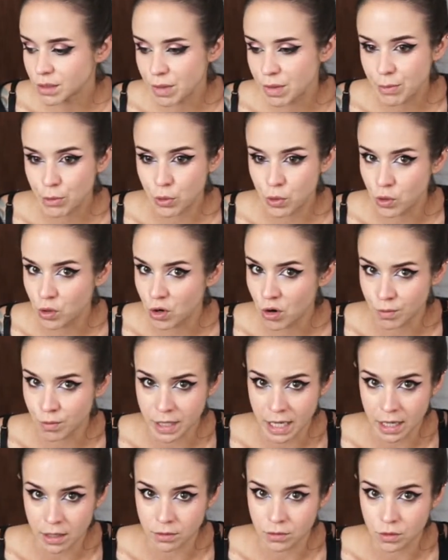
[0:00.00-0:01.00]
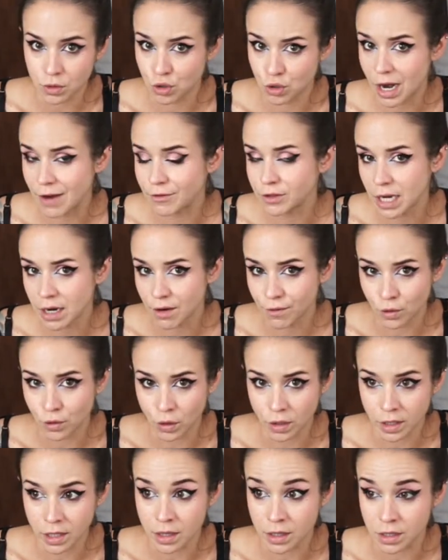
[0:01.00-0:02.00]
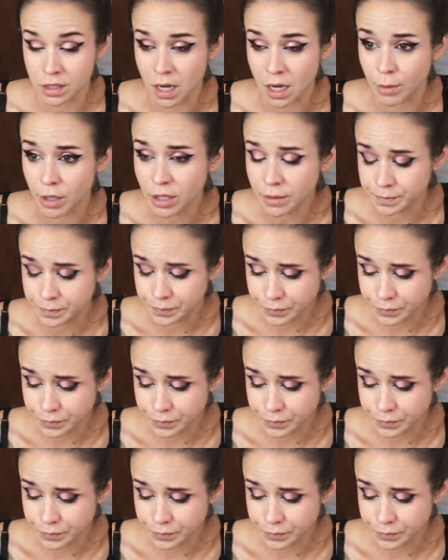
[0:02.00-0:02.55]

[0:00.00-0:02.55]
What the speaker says: people who travel down to Florida in the summer